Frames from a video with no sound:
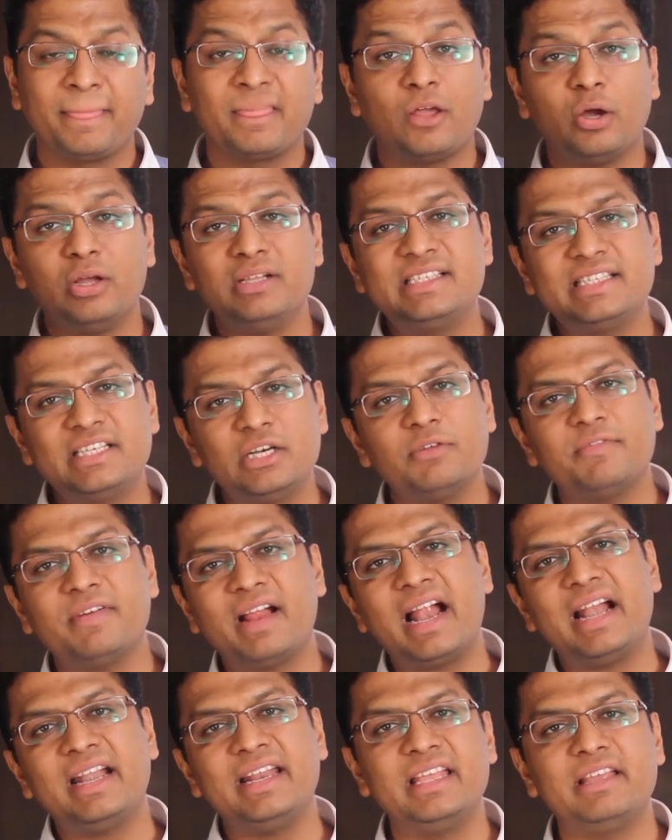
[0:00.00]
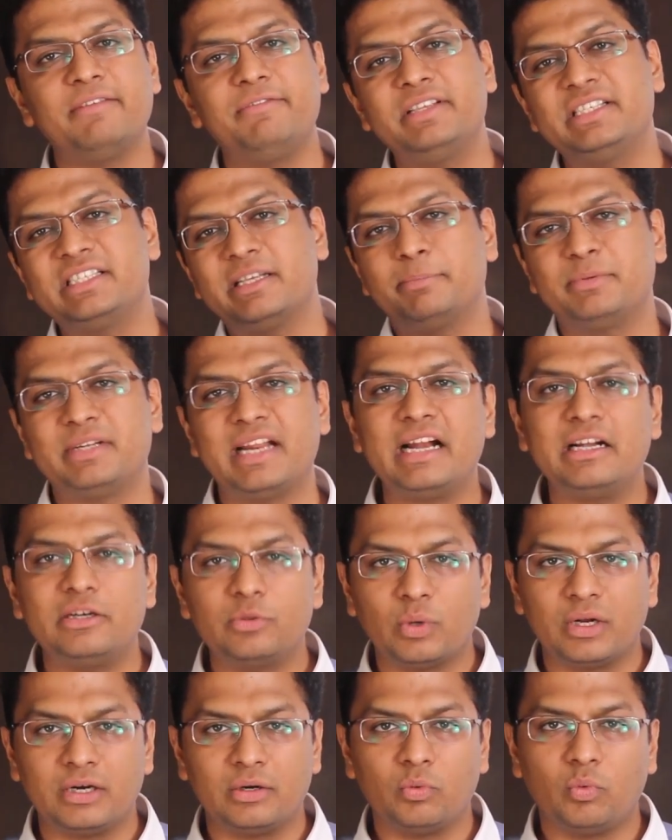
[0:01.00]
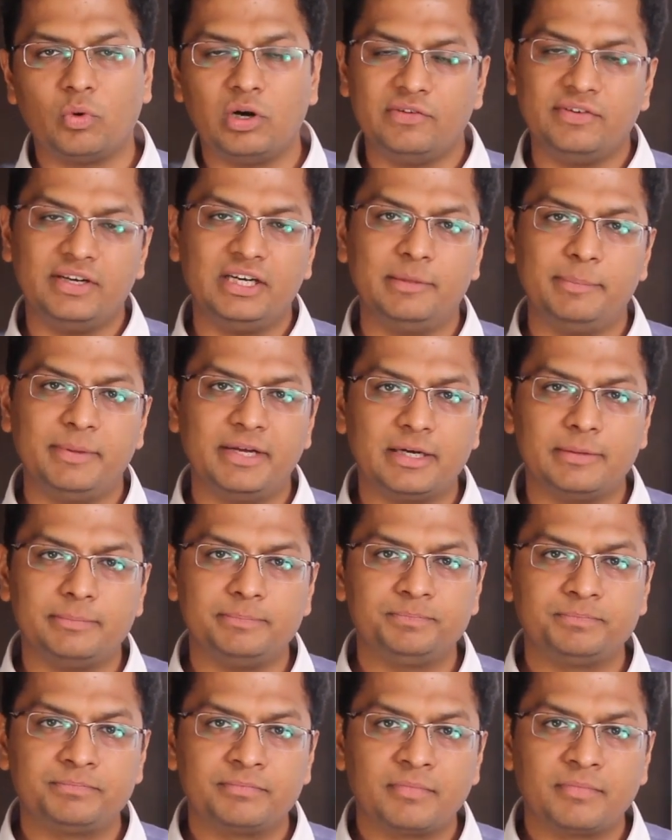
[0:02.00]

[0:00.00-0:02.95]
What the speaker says: Now, instead of adding, if we subtract 1, what will it become?